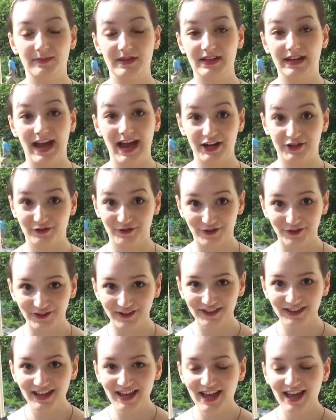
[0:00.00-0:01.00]
to be natural.
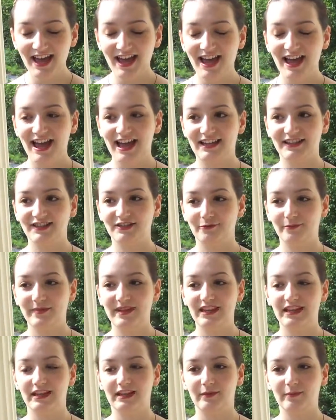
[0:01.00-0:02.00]
And so
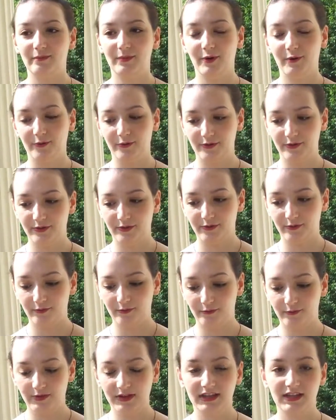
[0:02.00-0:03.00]
being both
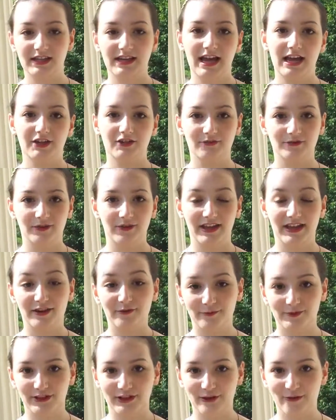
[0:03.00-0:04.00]
really natural
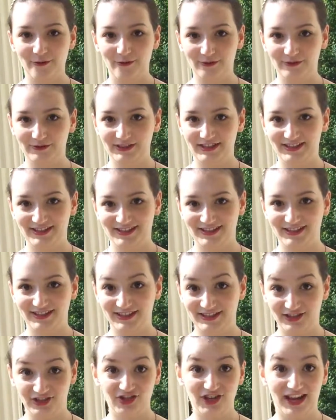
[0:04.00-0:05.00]
and really old
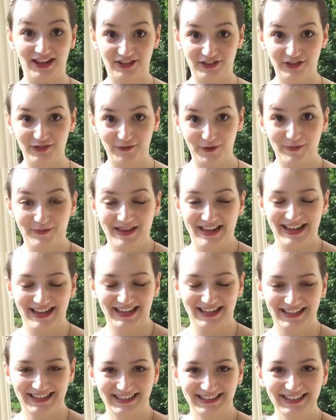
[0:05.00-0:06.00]
is a challenge for
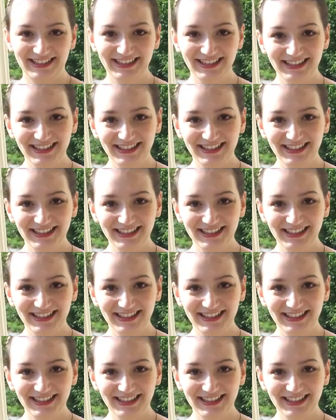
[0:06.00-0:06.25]
me.